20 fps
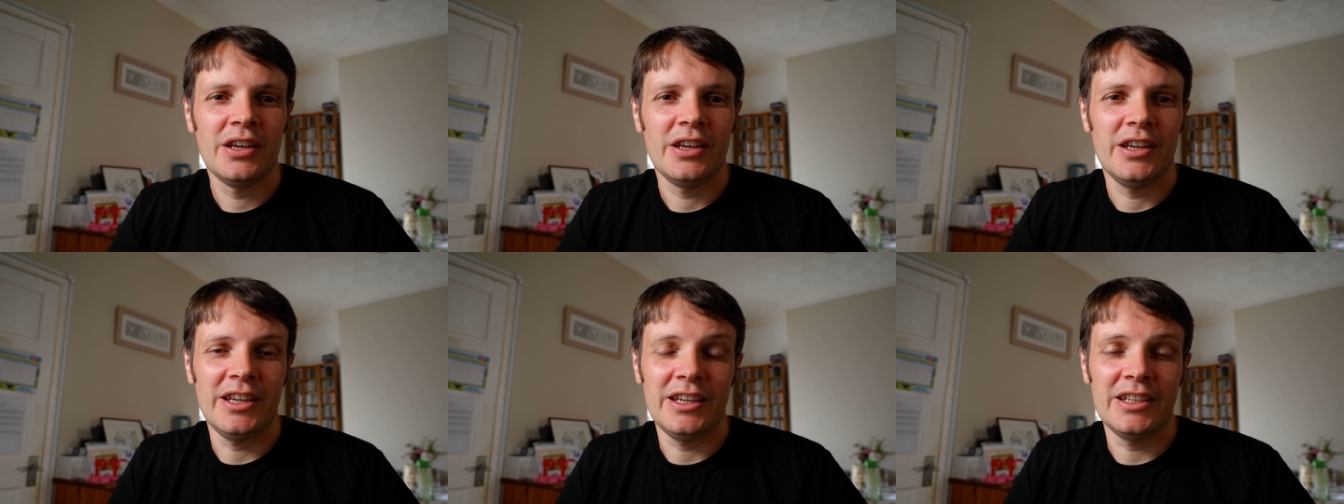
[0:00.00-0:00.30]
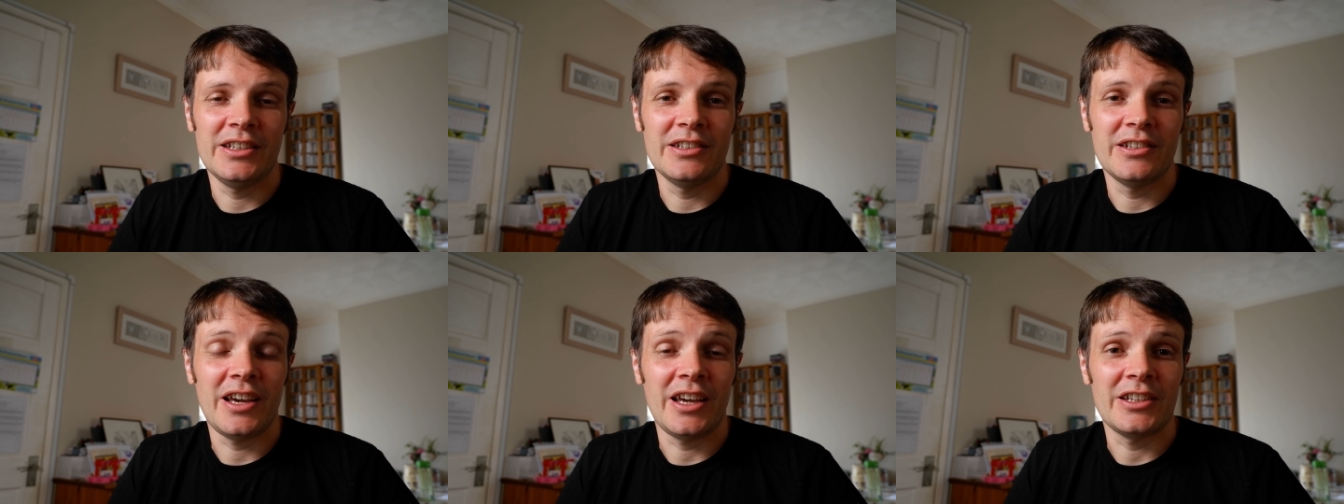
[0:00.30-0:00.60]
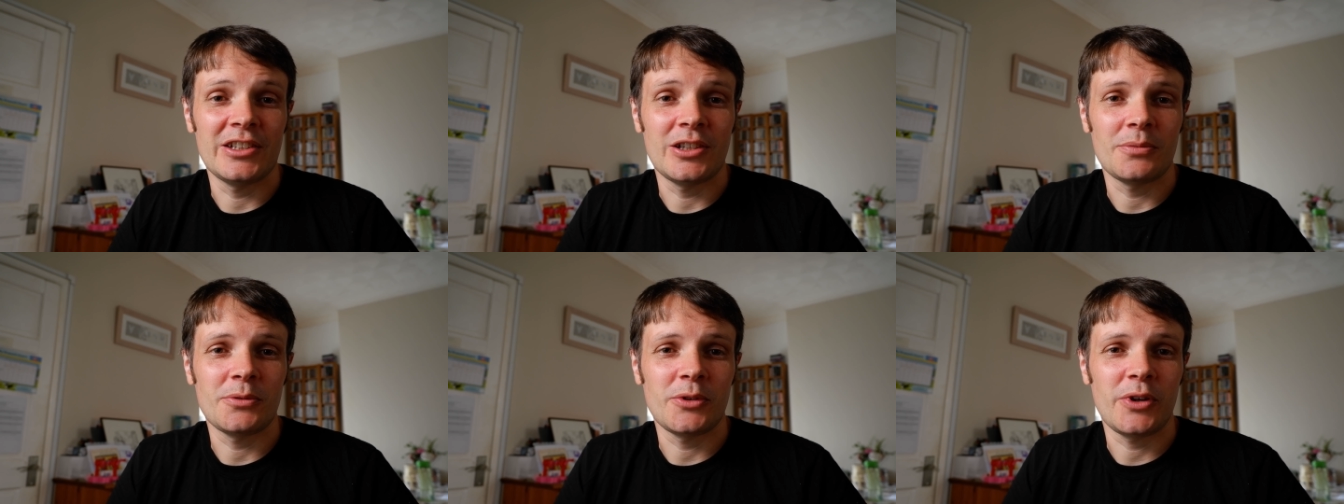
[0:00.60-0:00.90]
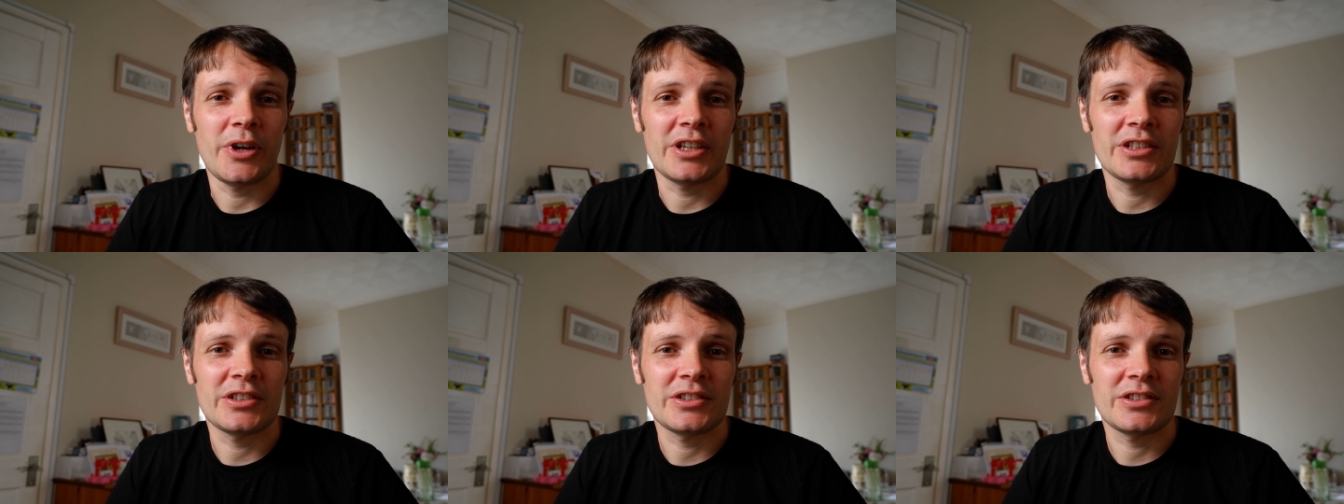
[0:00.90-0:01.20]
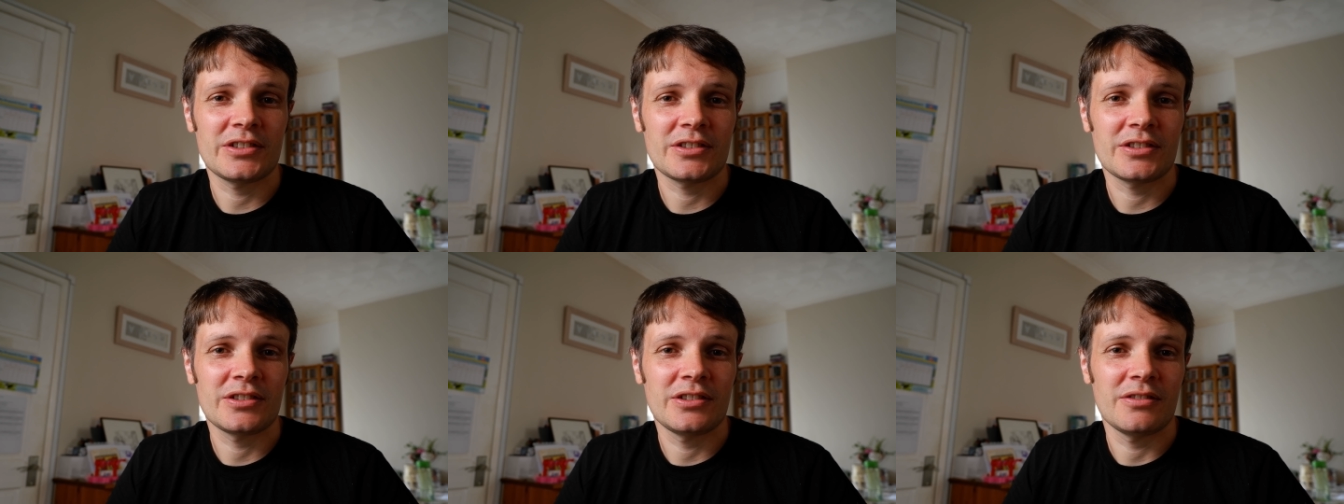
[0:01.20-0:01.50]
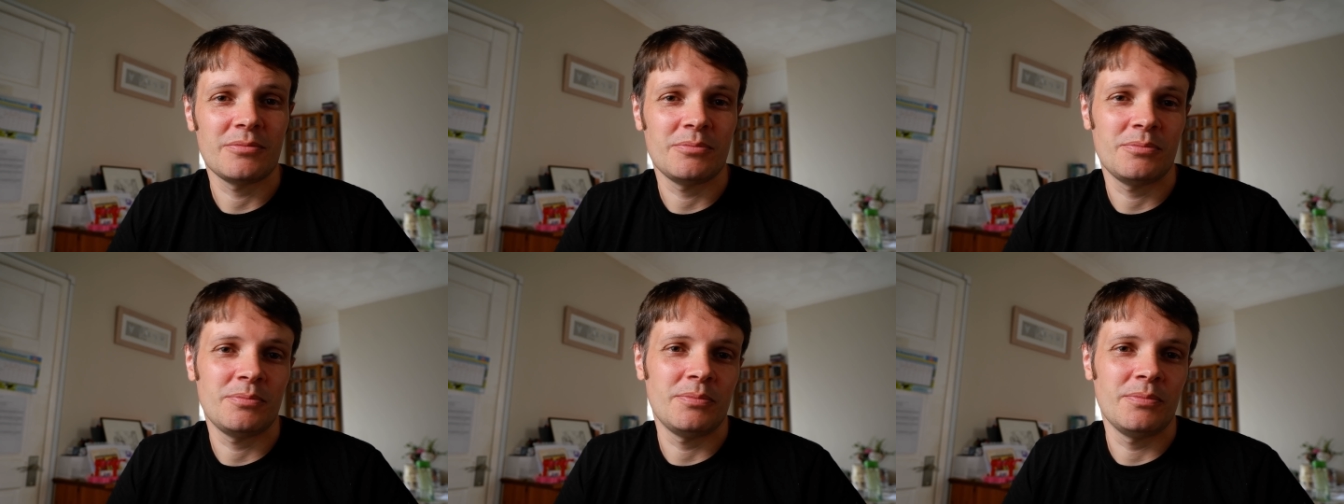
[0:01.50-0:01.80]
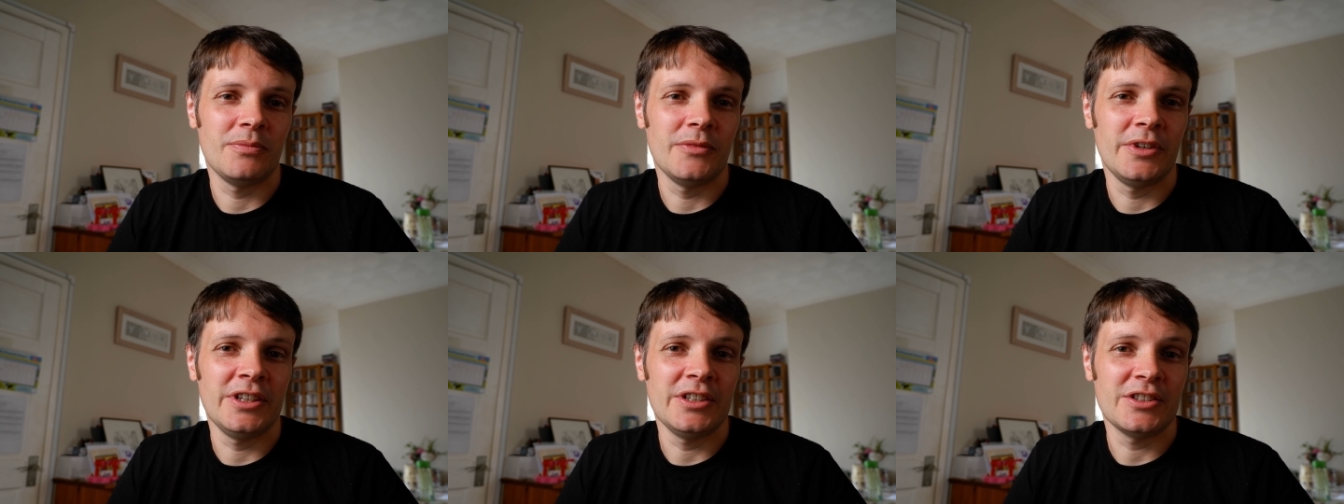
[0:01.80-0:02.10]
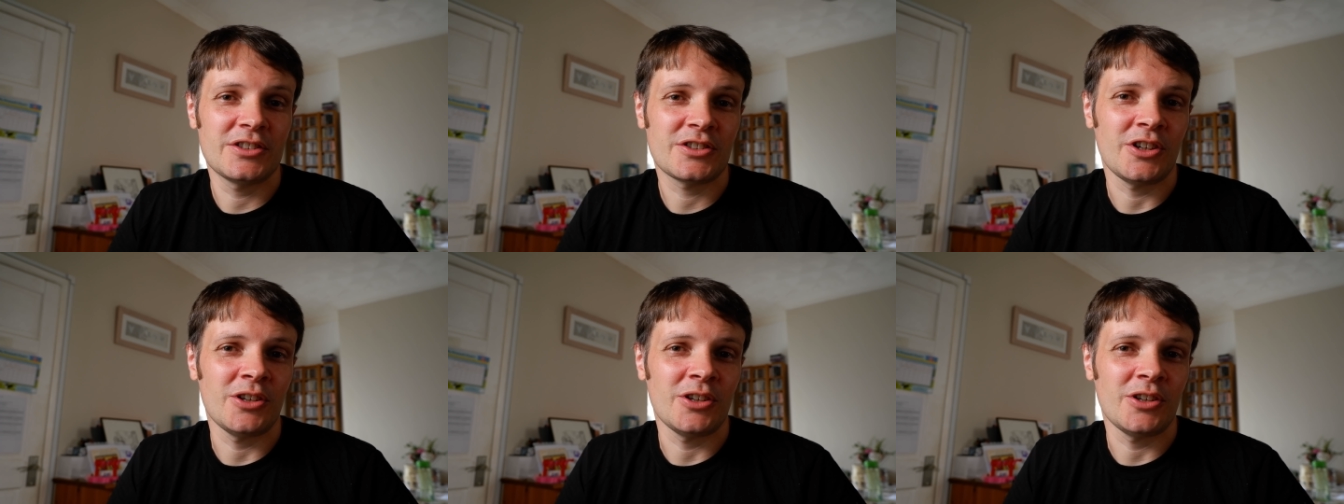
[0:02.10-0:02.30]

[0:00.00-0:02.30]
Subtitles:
in AWS each